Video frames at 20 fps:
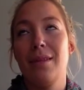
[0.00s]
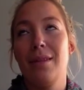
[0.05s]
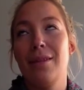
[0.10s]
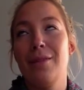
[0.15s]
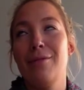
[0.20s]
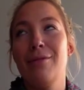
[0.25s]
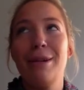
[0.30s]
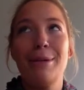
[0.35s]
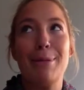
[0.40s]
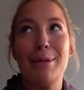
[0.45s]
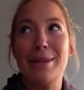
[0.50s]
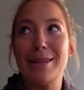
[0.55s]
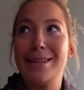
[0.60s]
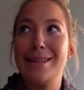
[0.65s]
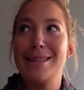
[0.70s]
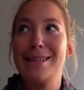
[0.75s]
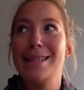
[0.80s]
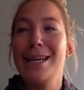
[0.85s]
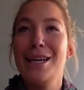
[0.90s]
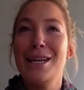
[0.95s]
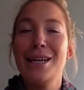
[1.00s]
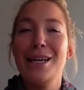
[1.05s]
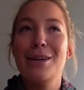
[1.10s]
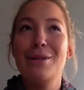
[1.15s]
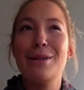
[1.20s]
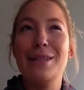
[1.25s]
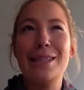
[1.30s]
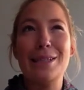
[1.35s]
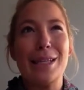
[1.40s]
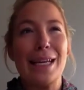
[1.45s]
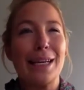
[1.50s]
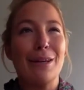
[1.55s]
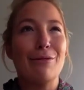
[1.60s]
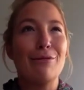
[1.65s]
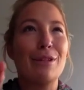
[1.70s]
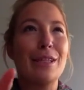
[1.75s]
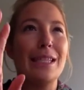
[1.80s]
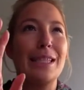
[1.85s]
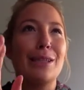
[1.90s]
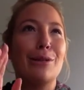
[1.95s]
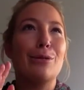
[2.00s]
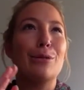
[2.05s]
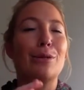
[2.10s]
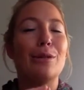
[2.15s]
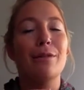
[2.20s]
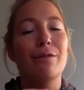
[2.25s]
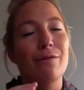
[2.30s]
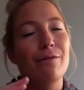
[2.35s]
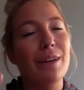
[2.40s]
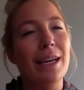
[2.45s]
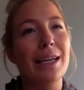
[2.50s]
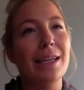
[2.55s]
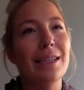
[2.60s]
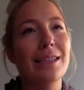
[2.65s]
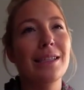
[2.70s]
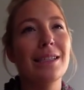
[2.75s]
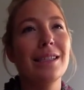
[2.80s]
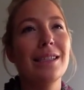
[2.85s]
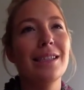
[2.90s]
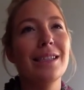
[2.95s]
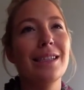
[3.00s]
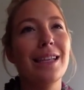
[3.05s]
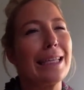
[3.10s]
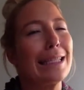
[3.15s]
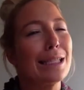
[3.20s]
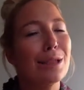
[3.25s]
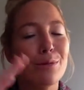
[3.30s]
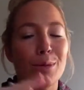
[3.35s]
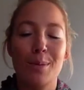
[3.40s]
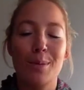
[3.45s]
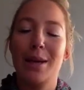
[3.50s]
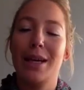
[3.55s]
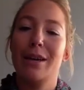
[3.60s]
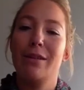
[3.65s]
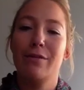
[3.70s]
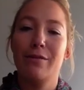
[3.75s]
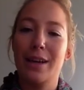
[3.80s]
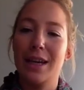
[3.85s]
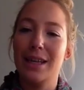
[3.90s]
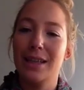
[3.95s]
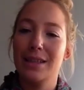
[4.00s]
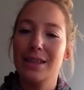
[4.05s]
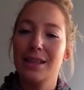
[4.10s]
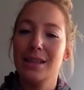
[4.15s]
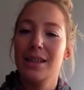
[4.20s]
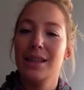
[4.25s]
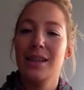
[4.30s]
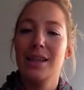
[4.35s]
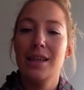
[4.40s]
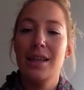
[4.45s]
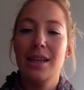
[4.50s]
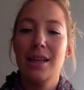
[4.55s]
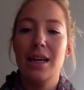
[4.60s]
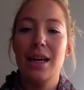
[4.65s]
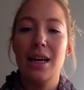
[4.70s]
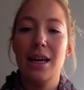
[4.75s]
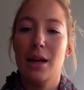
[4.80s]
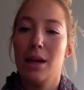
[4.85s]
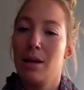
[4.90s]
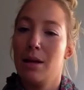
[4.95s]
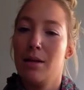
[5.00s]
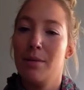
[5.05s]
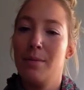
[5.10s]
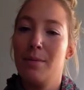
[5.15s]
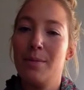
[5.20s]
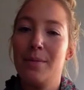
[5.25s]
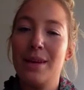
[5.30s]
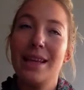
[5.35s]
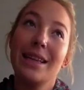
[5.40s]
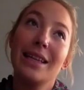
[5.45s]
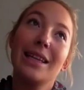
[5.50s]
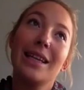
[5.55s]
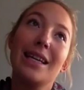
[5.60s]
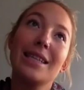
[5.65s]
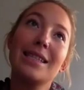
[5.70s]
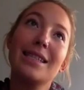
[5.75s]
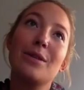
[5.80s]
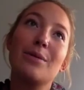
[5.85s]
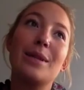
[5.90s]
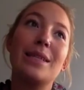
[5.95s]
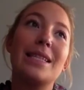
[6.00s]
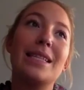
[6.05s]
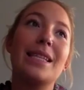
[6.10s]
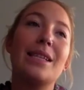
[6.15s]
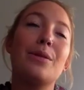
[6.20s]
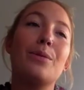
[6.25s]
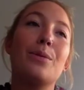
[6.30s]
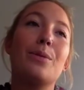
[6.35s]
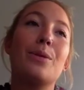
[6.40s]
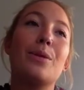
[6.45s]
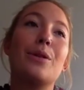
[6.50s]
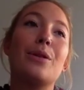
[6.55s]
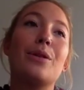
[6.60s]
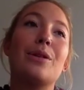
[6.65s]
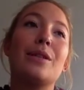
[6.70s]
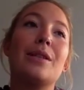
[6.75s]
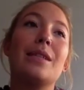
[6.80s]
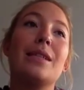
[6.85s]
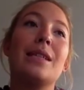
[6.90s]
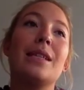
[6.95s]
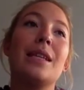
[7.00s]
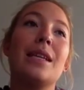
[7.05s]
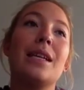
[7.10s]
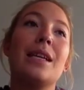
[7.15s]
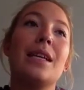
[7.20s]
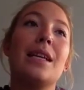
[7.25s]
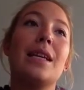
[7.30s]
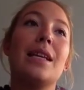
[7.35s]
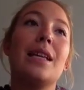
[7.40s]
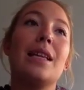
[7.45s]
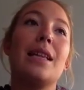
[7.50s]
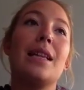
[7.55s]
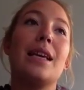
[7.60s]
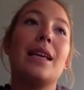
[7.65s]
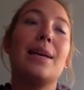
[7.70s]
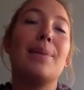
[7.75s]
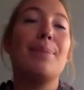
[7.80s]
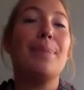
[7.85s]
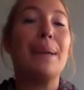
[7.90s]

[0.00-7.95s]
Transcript: ribbons, it was like a really cool effect, like a swimming effect. And the last thing we did was the